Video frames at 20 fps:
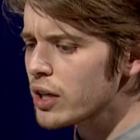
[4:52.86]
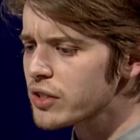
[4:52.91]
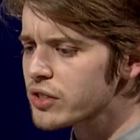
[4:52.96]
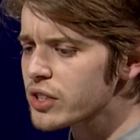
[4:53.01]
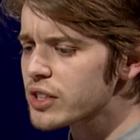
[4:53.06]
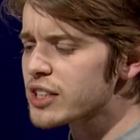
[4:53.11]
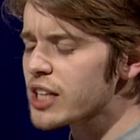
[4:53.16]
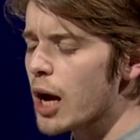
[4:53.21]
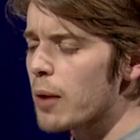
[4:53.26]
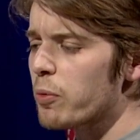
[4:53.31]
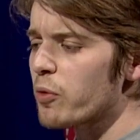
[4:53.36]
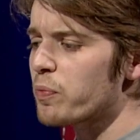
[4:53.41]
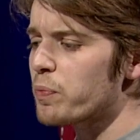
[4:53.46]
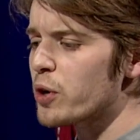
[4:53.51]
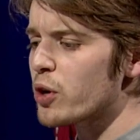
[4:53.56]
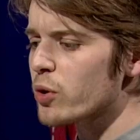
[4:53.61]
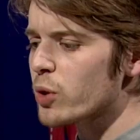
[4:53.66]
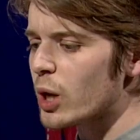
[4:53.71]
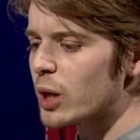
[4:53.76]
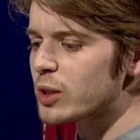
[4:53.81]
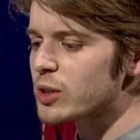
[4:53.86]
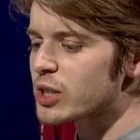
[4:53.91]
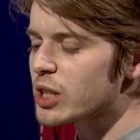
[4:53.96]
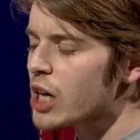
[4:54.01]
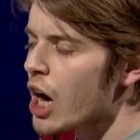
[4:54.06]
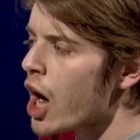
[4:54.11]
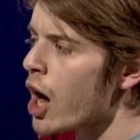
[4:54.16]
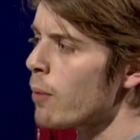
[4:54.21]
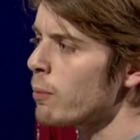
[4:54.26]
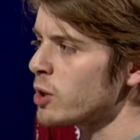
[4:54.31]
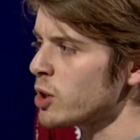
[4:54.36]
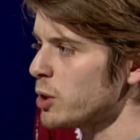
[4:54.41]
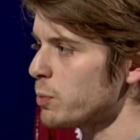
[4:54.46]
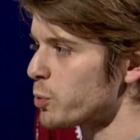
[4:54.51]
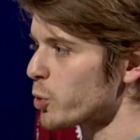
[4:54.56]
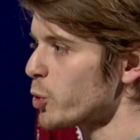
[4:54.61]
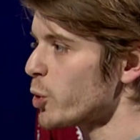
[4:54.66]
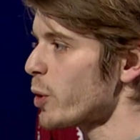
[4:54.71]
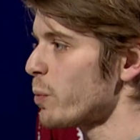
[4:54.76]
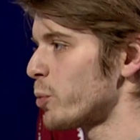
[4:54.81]
is a type of beer that is commonly
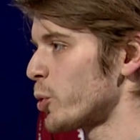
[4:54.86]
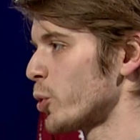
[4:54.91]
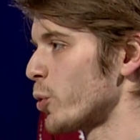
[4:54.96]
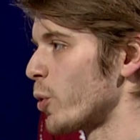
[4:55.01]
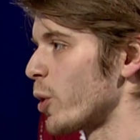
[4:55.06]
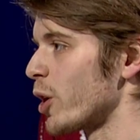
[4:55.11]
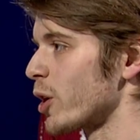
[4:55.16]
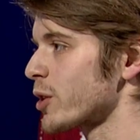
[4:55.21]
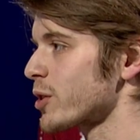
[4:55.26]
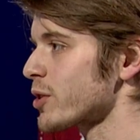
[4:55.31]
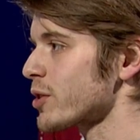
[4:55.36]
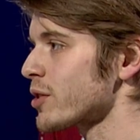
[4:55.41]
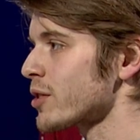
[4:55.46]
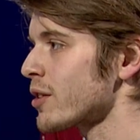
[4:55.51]
brewed at Brewworks?